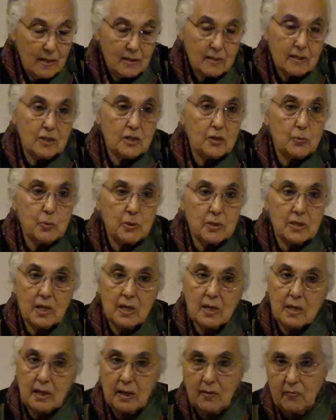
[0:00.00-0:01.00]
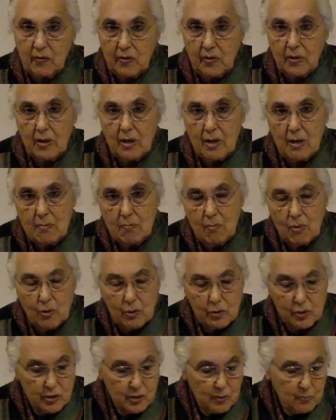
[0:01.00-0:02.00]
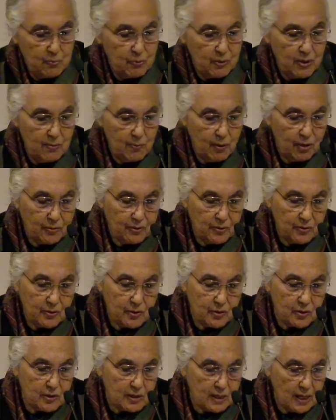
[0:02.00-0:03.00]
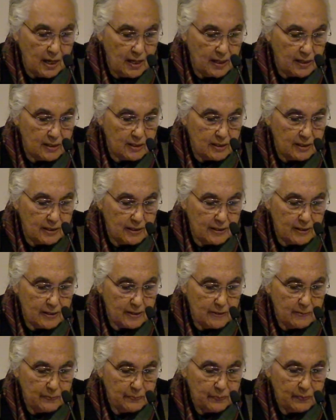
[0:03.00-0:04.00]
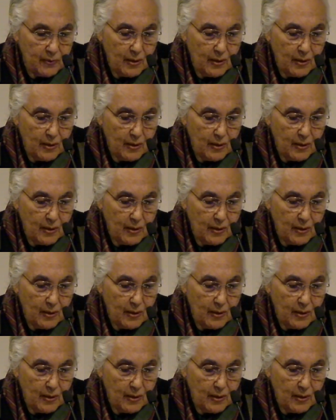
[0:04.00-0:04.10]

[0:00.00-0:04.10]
This was a given in most pre modern societies.